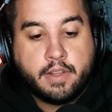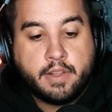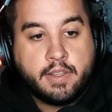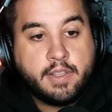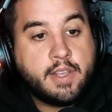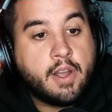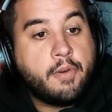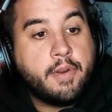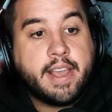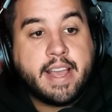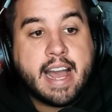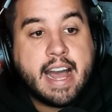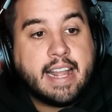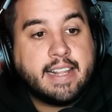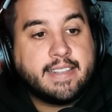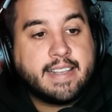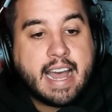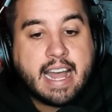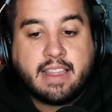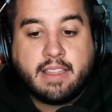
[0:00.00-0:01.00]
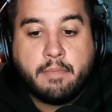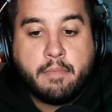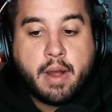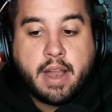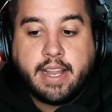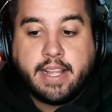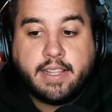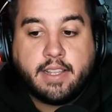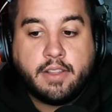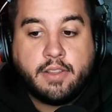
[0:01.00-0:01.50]
Tony Khan's got the
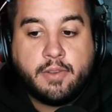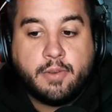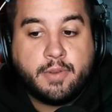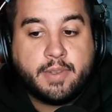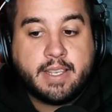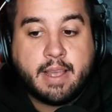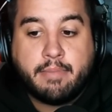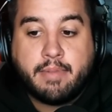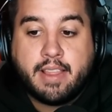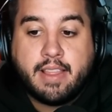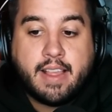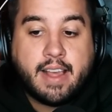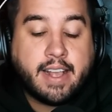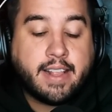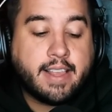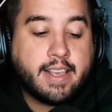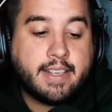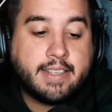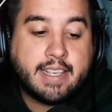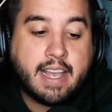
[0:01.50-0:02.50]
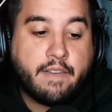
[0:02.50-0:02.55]
money to do something like this.